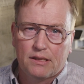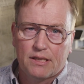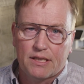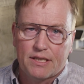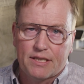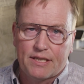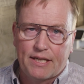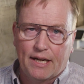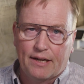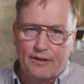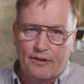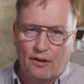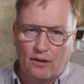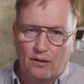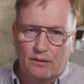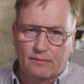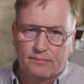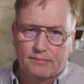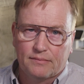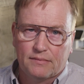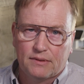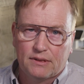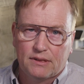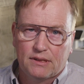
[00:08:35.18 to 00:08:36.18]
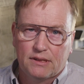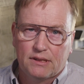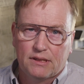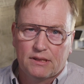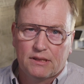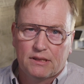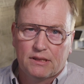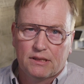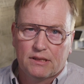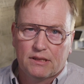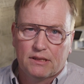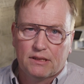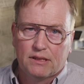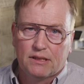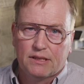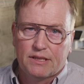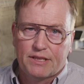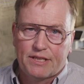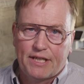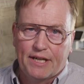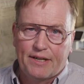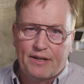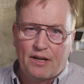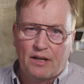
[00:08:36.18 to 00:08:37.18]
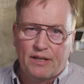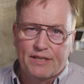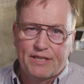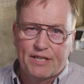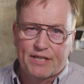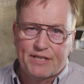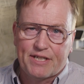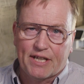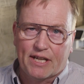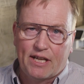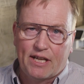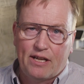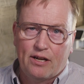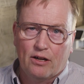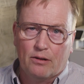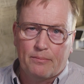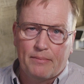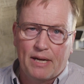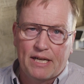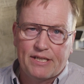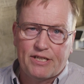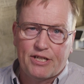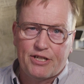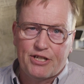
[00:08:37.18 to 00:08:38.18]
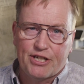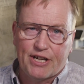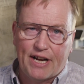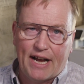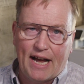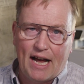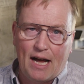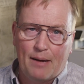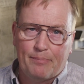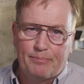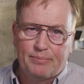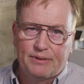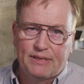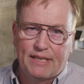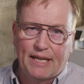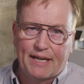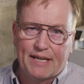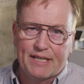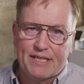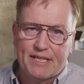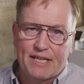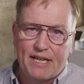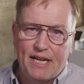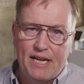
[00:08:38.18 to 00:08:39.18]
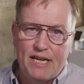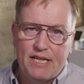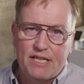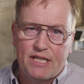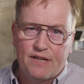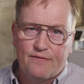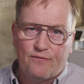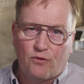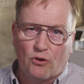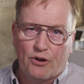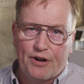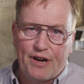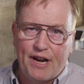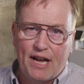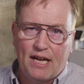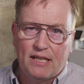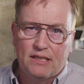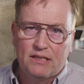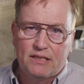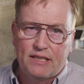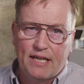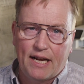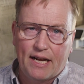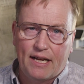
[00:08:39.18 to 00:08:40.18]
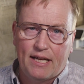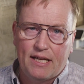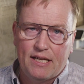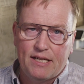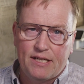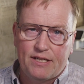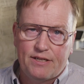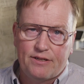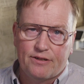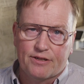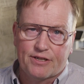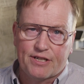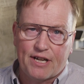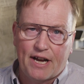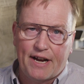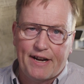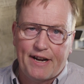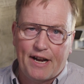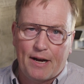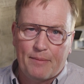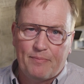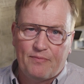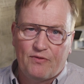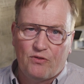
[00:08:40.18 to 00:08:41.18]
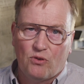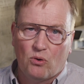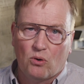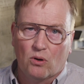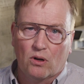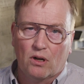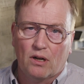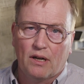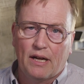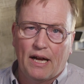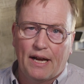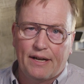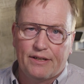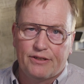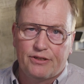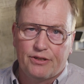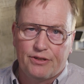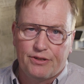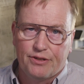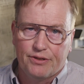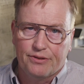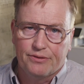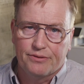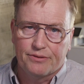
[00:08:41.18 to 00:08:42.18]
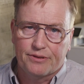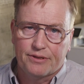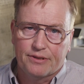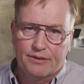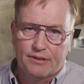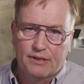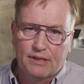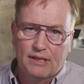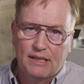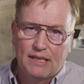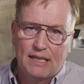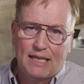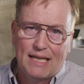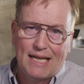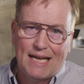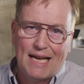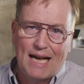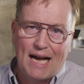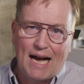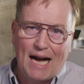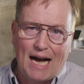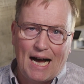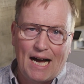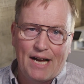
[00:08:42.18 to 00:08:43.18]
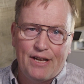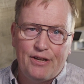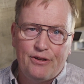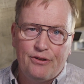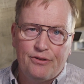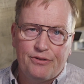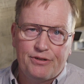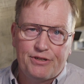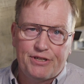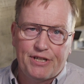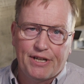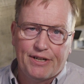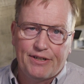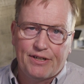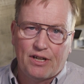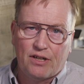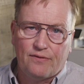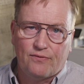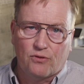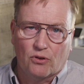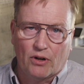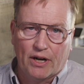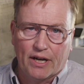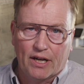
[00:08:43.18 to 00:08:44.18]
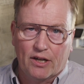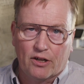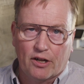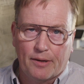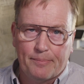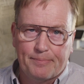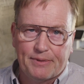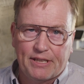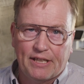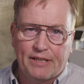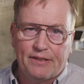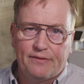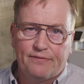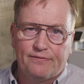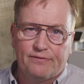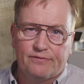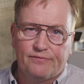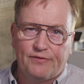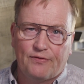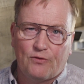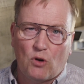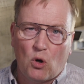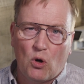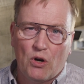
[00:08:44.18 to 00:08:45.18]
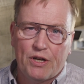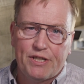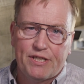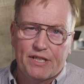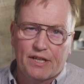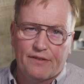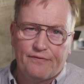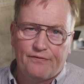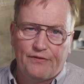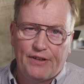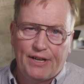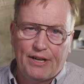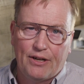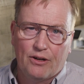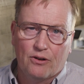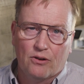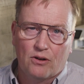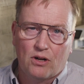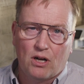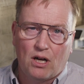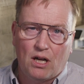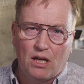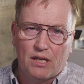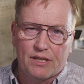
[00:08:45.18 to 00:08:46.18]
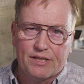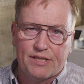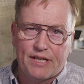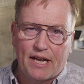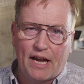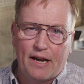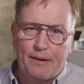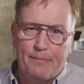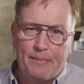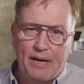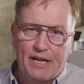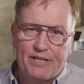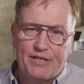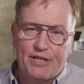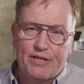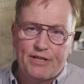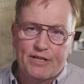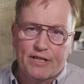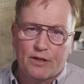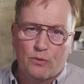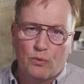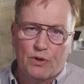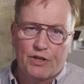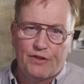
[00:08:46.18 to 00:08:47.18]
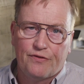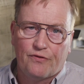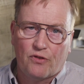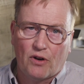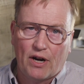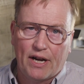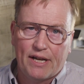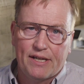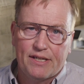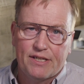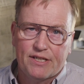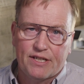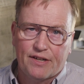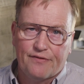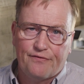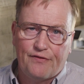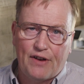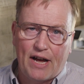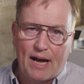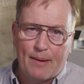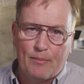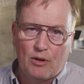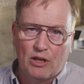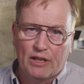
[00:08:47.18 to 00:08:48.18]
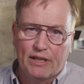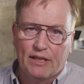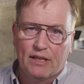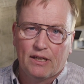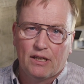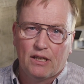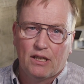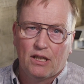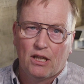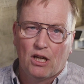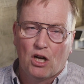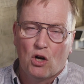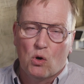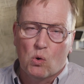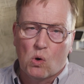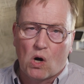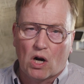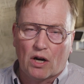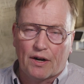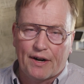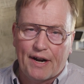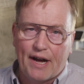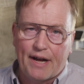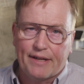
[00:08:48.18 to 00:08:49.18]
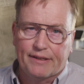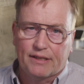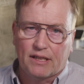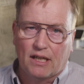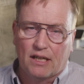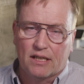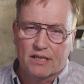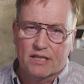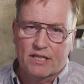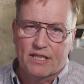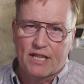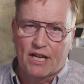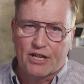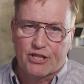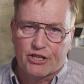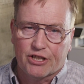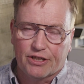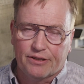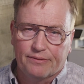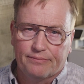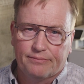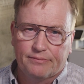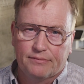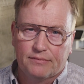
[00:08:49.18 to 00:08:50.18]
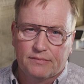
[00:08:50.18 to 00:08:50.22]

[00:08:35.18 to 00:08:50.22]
Signal. Signal is a secure messaging app that is easy for non-techies to sign up for and to use. I use Signal for encrypted voice and video calls and messaging with friends and family who are not on Session.